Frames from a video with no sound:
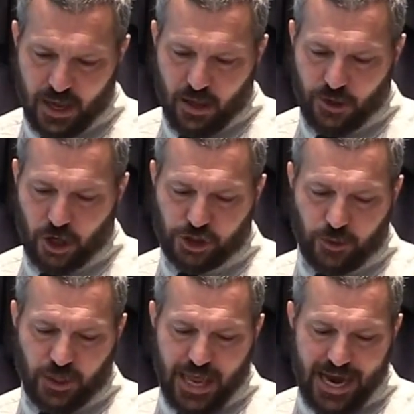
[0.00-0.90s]
Those
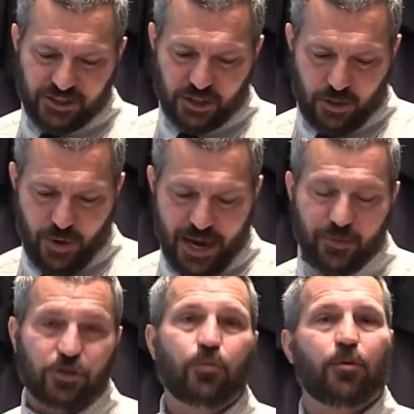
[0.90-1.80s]
who relax the
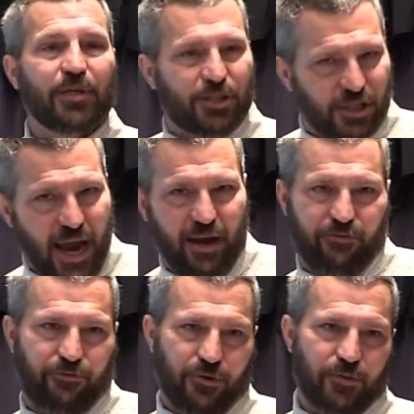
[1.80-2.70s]
commandments will be
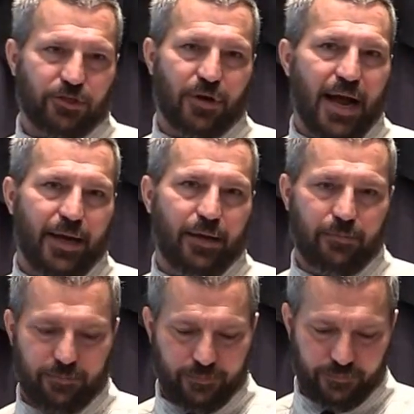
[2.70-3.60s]
safe from the dragon.
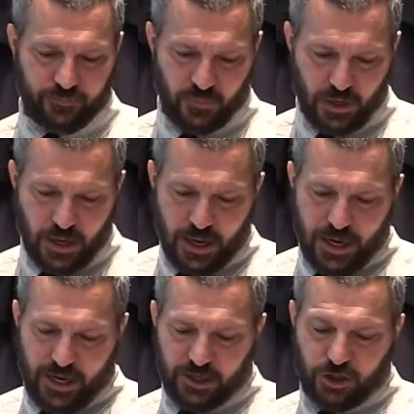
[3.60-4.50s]

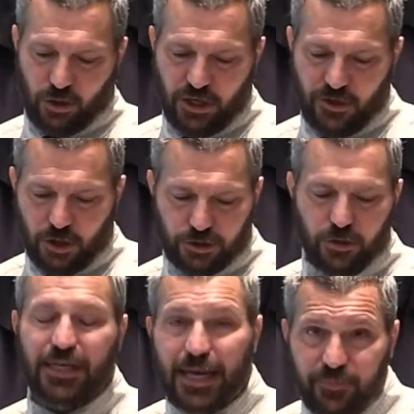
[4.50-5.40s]
It is only those who
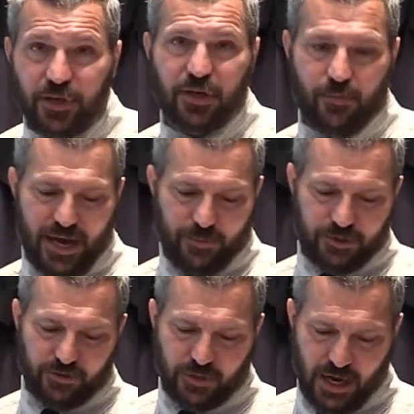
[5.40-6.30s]
keep the
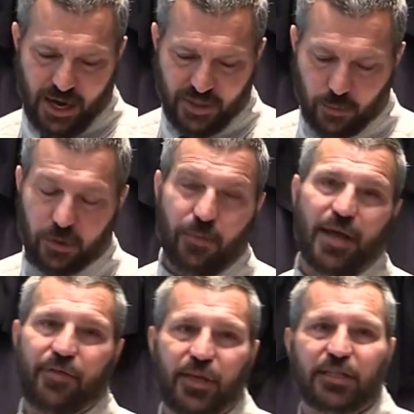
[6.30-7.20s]
commandments of God that will
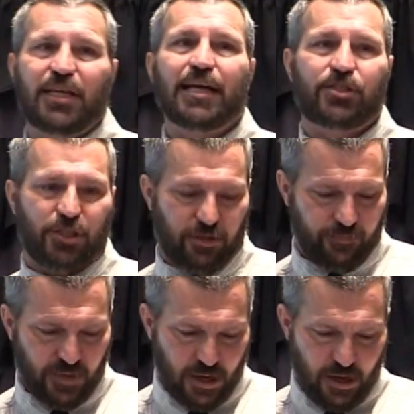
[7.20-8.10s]
command the attention
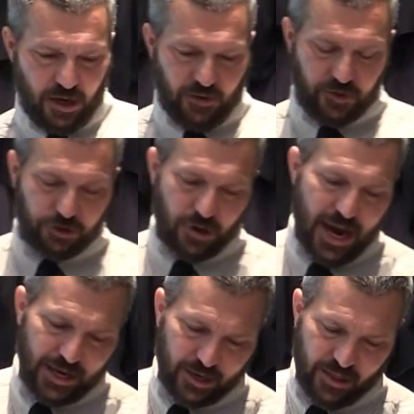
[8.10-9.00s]
of the
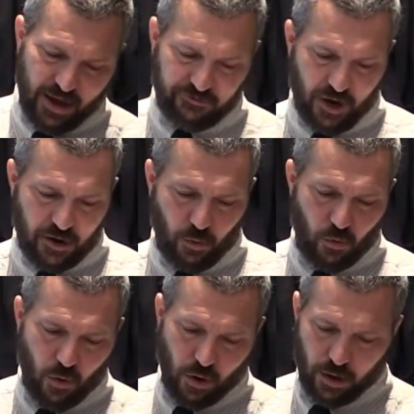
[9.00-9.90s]
dragon in that final
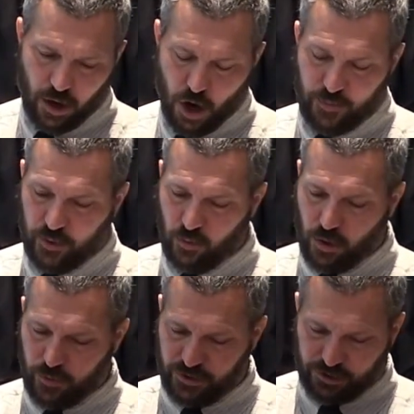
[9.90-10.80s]
war, open war
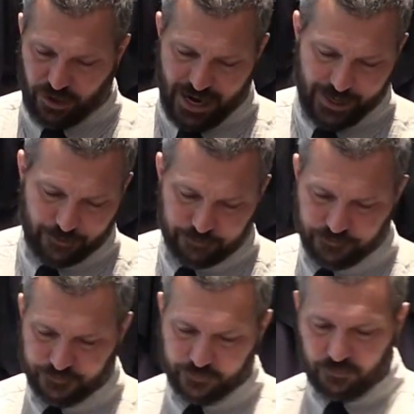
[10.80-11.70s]
with the dragon.
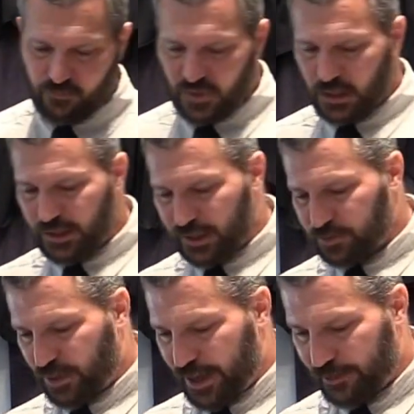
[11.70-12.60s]
Let
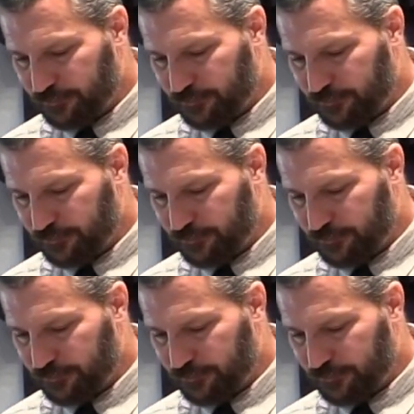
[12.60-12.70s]
us pray.